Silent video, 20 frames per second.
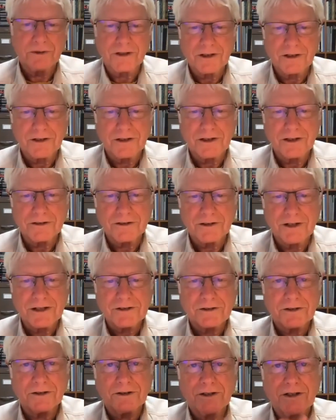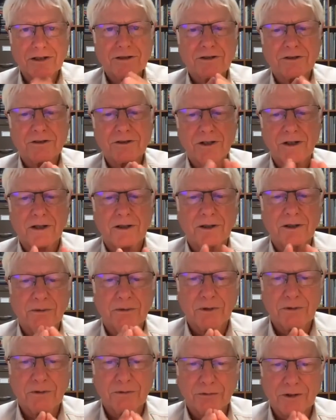and it doesn't necessarily
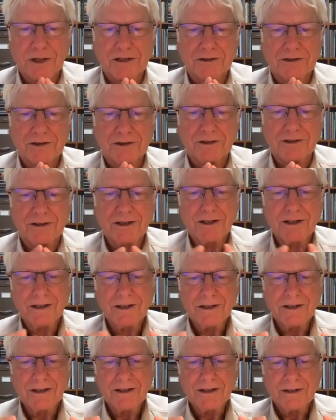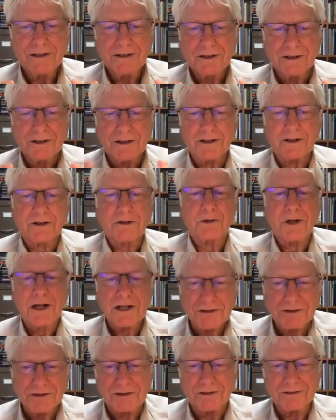reflect in
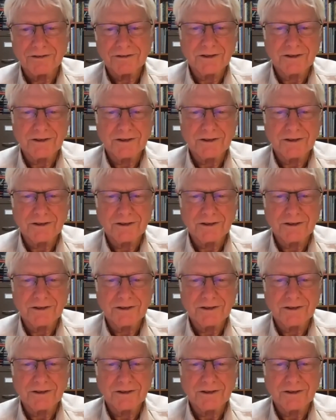aggression.